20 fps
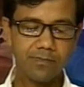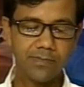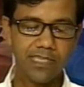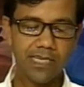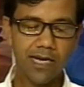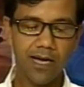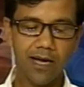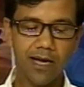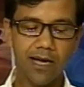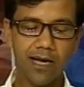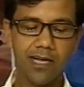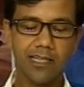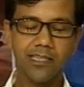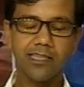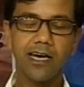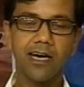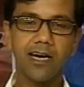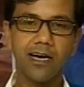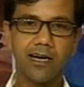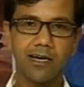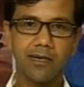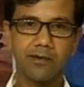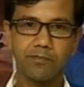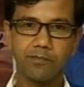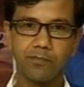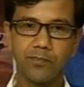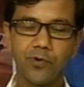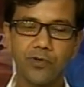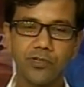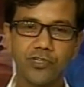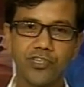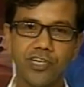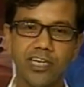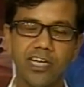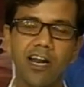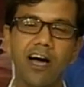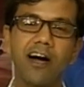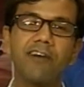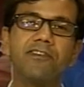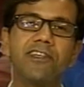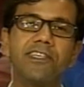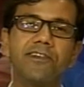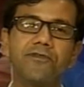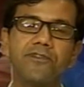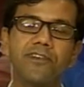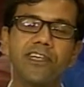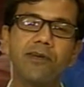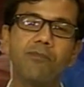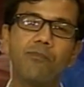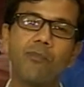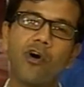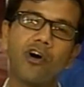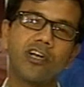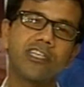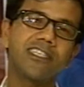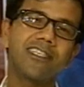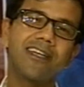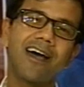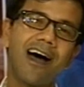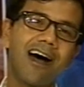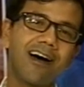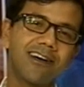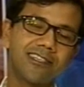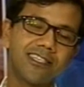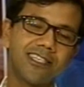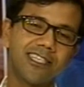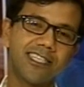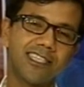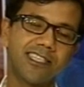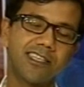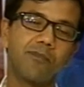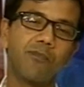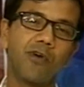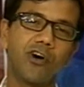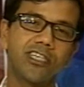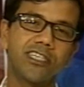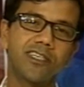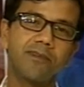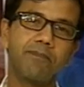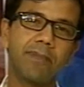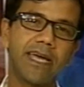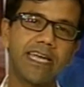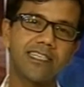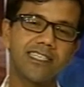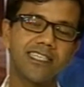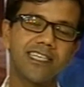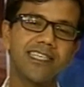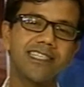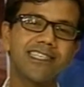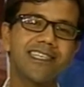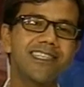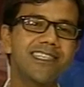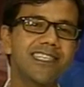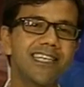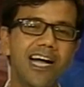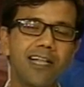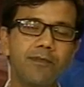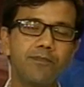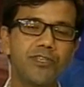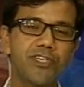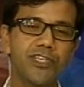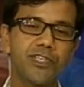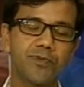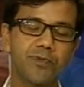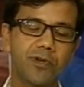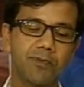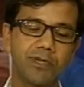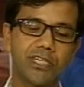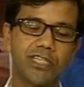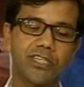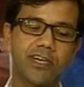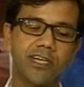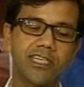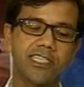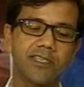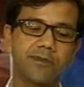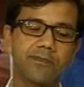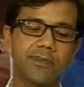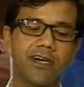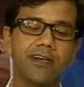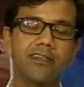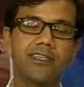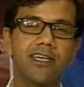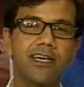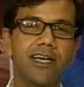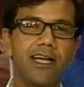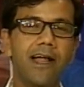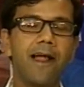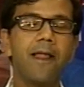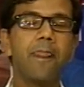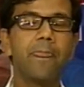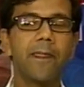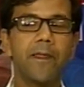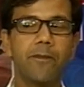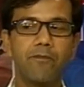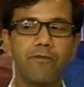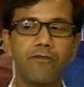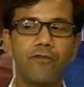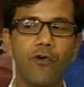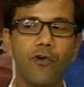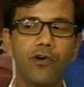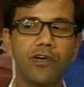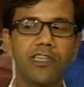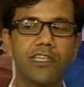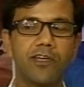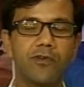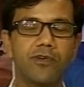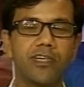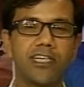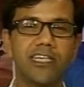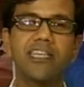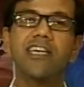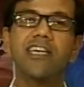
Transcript: the portrayal of different modern artists, the modern paintings and sculptures will be talked about. The fourth unit,